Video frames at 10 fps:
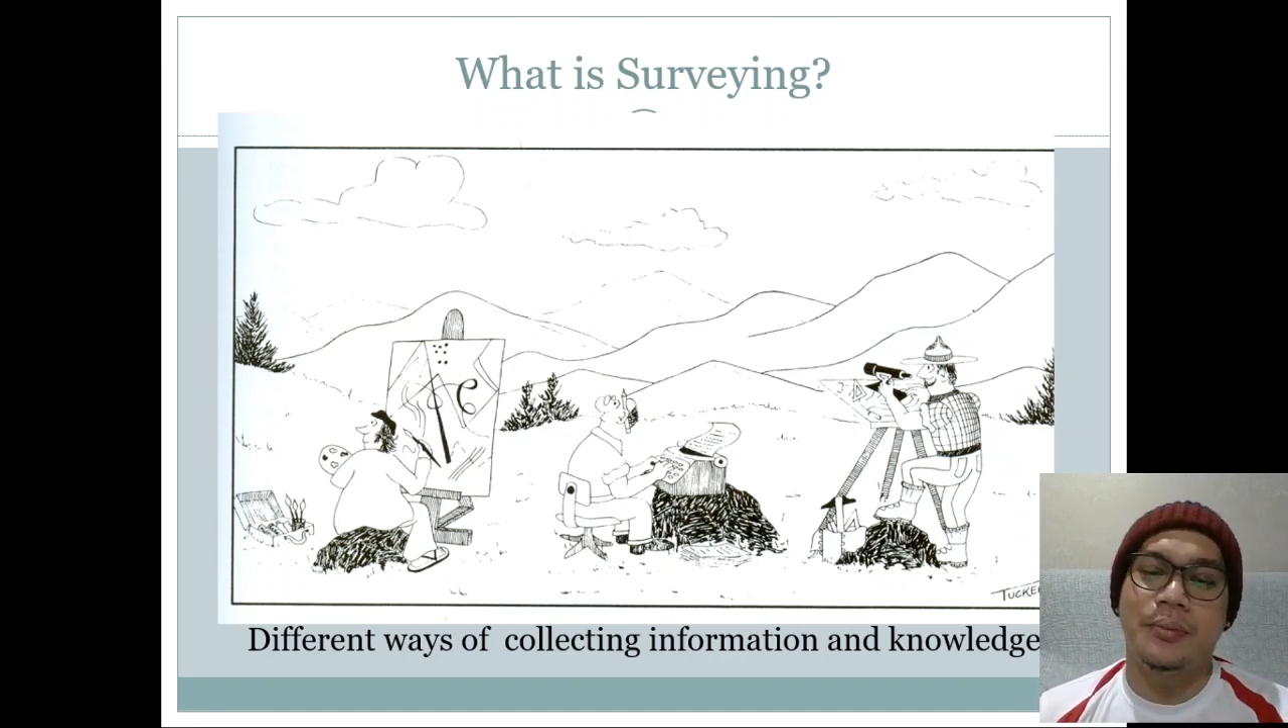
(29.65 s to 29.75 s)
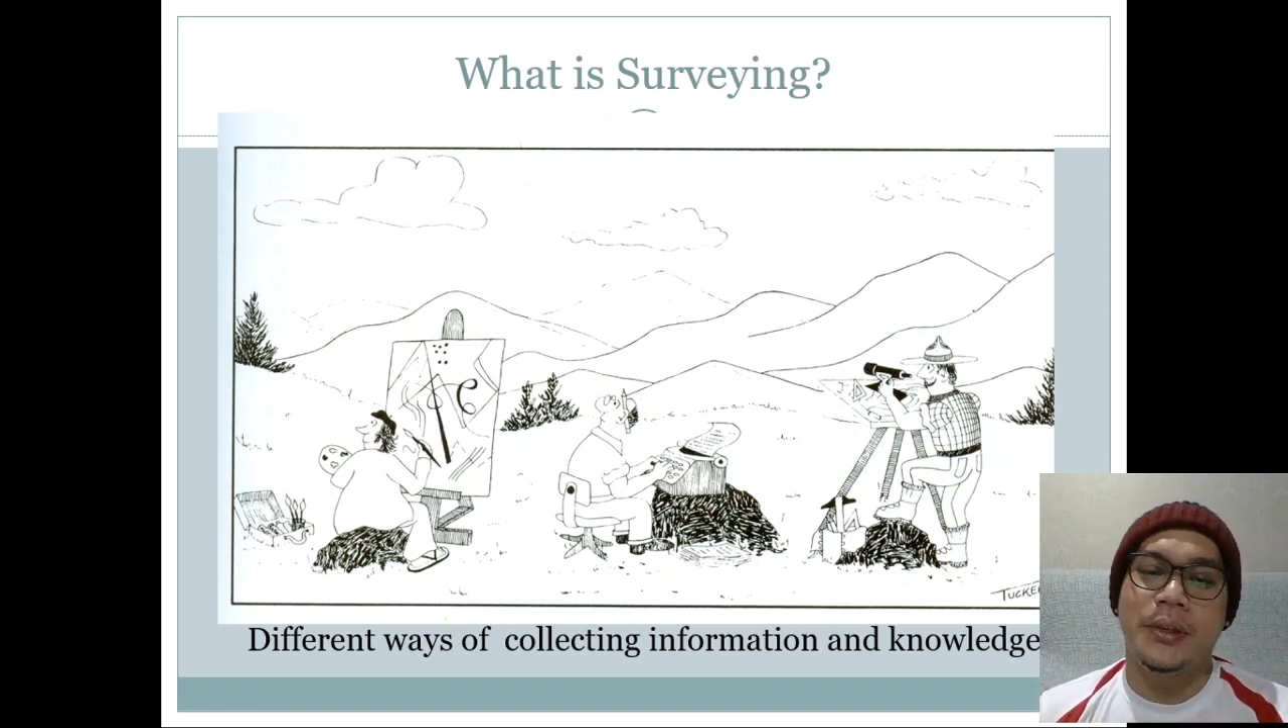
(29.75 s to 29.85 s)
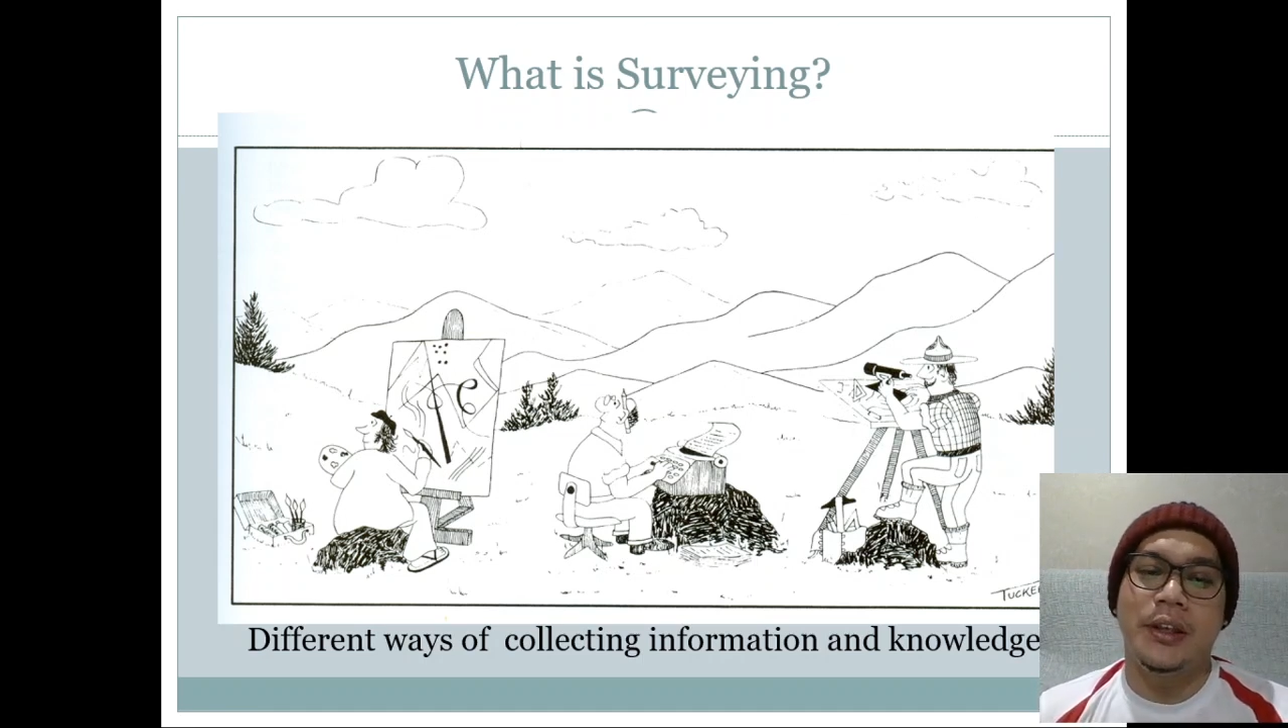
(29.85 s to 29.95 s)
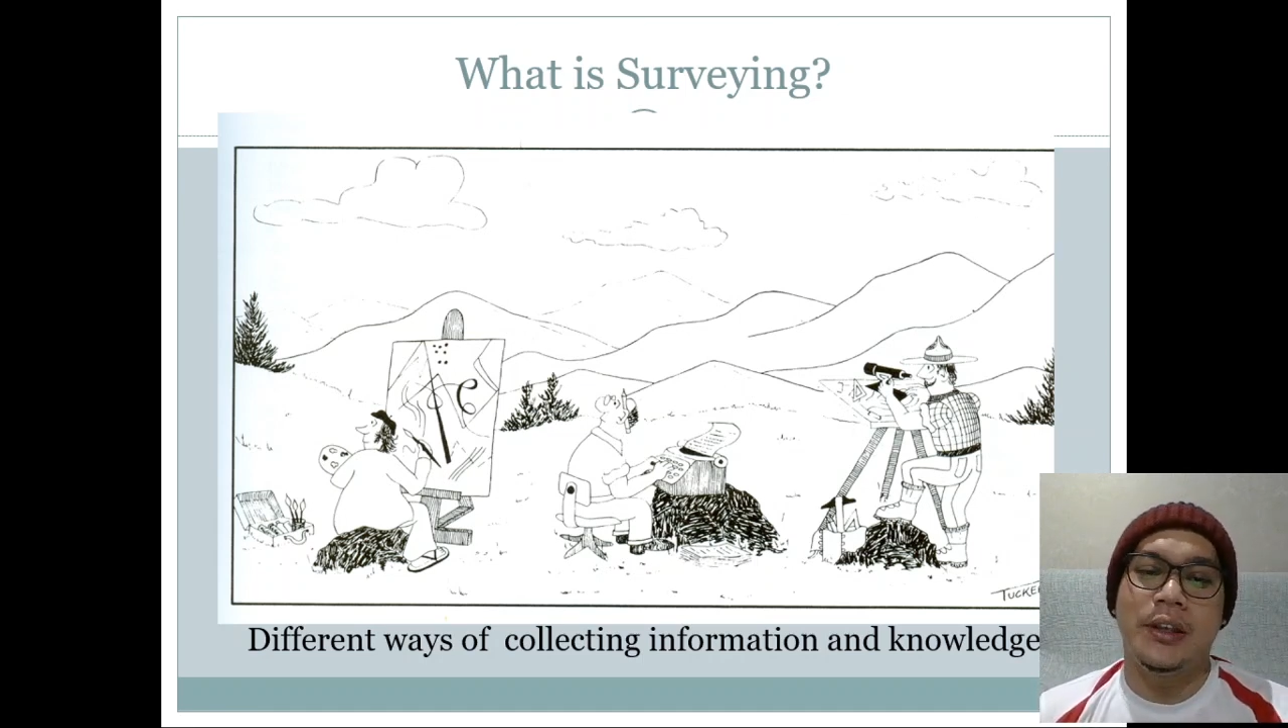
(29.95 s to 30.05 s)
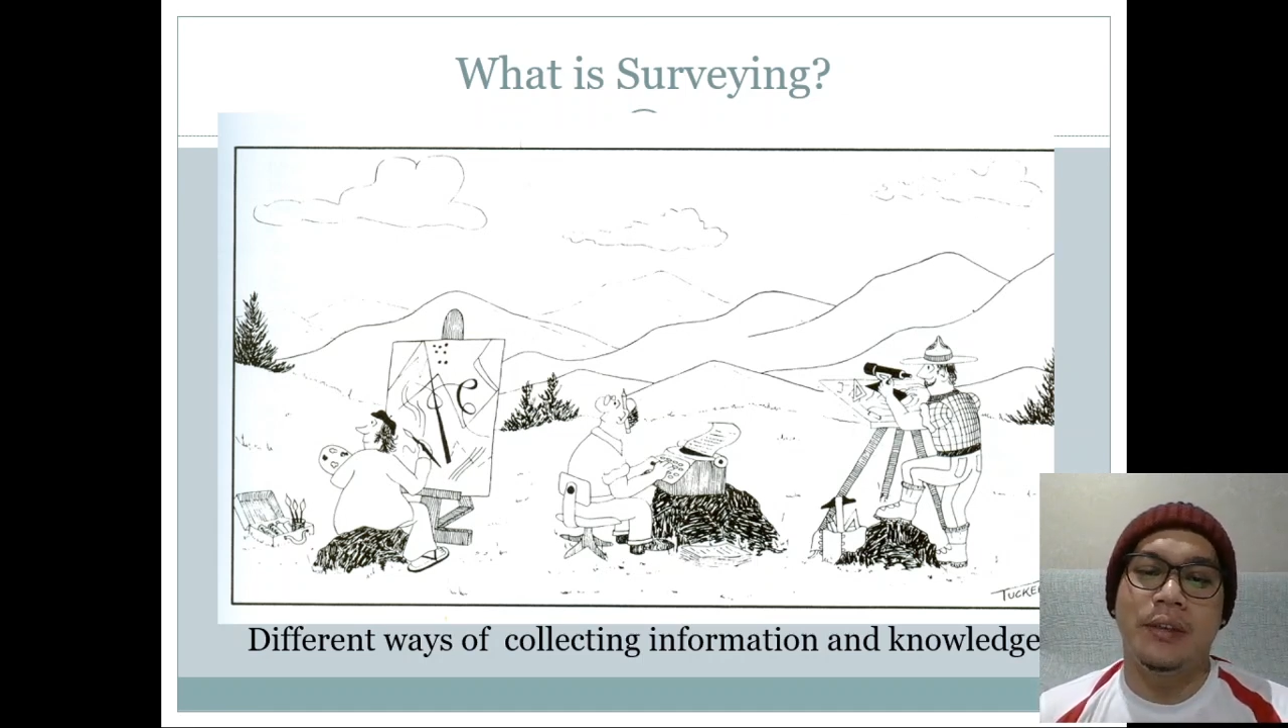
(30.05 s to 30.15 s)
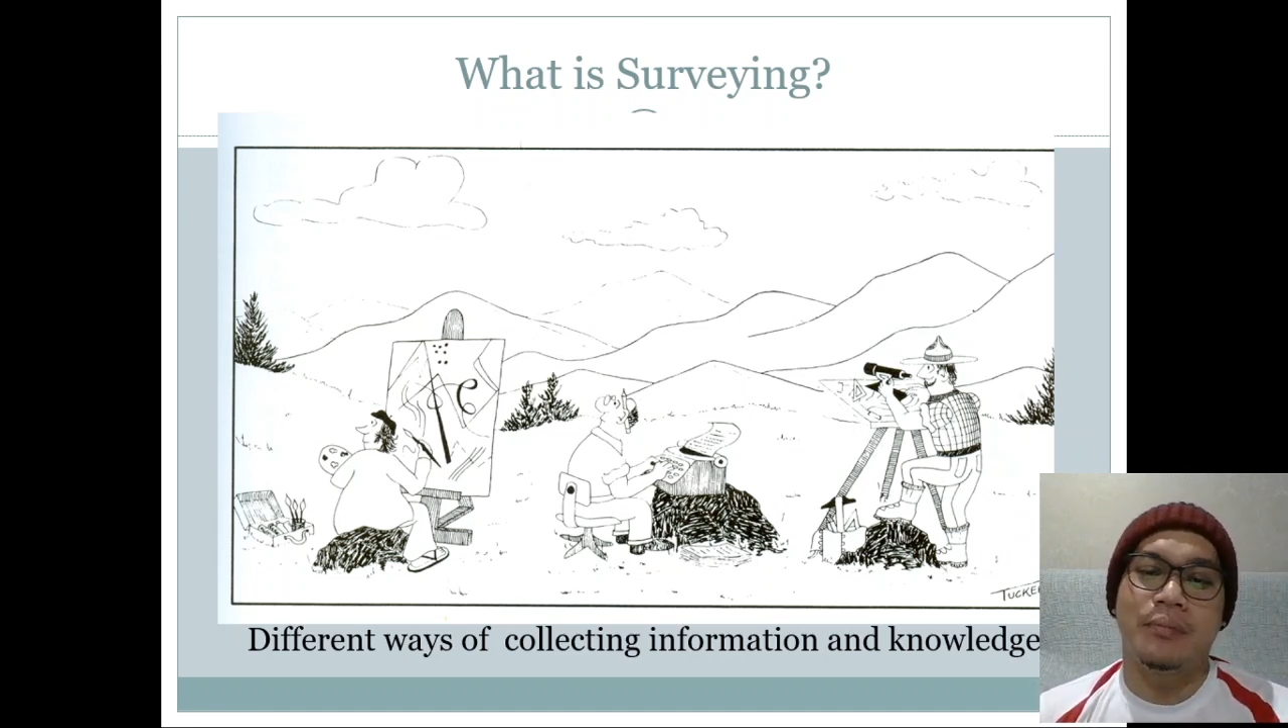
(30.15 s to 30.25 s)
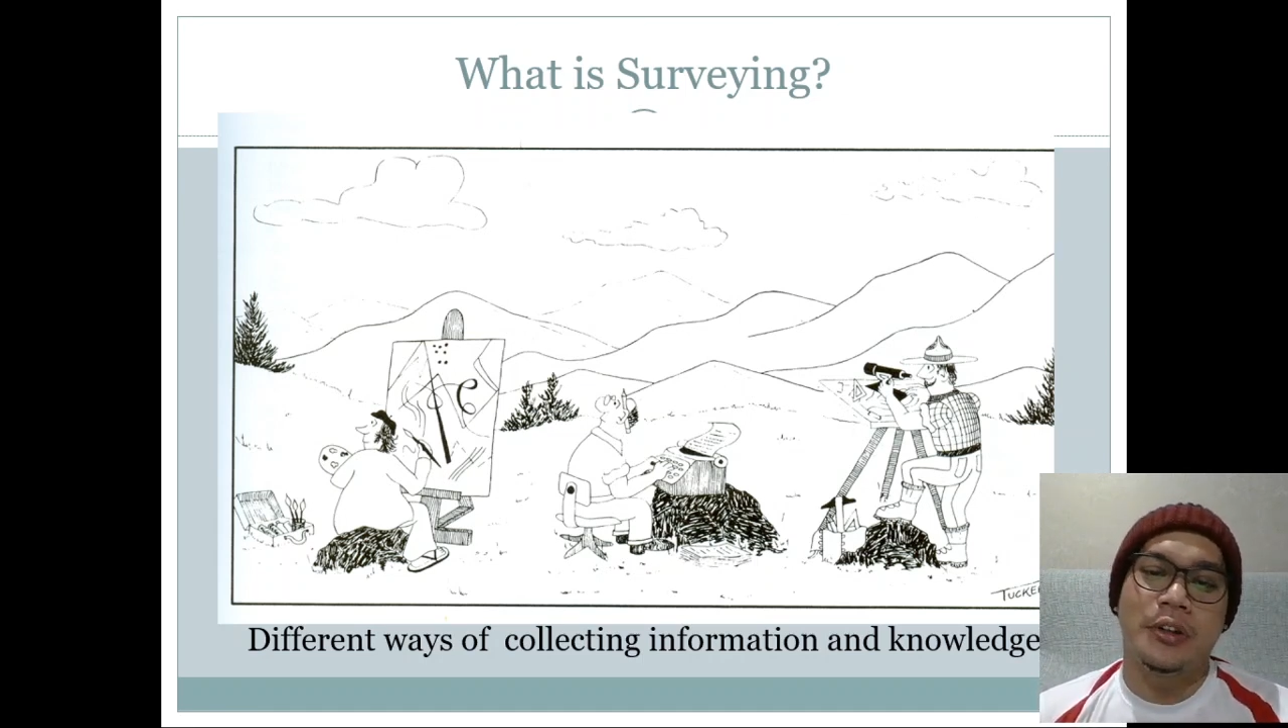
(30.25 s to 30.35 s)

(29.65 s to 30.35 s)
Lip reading: be